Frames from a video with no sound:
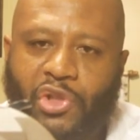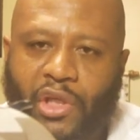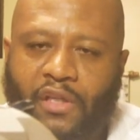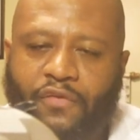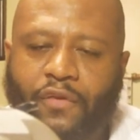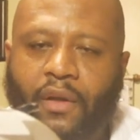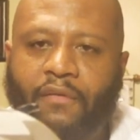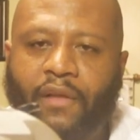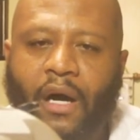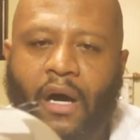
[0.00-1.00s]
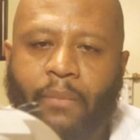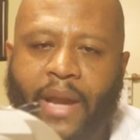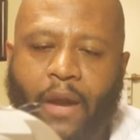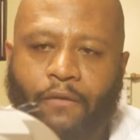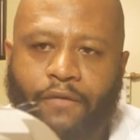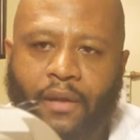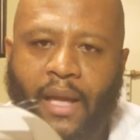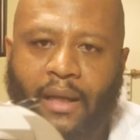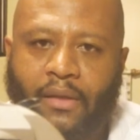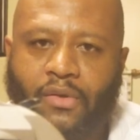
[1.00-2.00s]
just for the vlog, but I don't feel
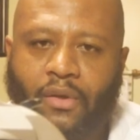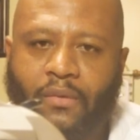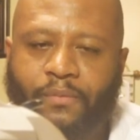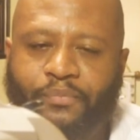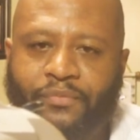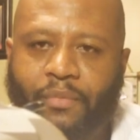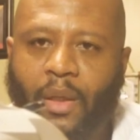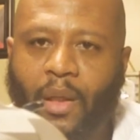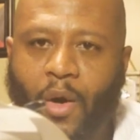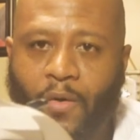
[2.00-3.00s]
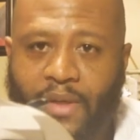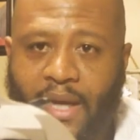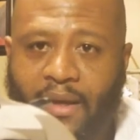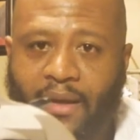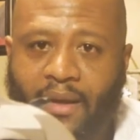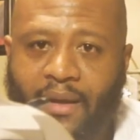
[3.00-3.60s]
like it. So, been a long day.